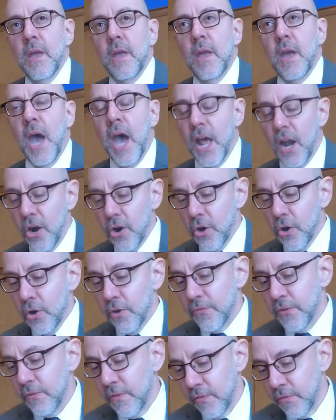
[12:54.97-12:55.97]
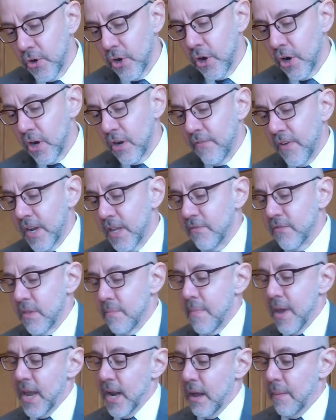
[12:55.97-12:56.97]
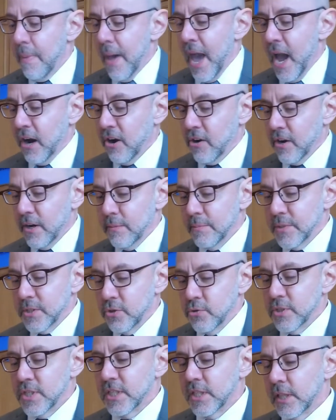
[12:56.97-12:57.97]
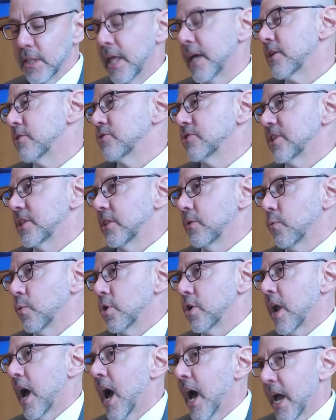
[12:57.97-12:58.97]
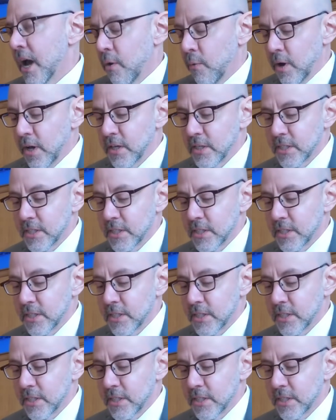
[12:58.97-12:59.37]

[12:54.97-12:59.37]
I don't know if you've ever heard of any of the made-up acronyms using the letters in the word Iowa.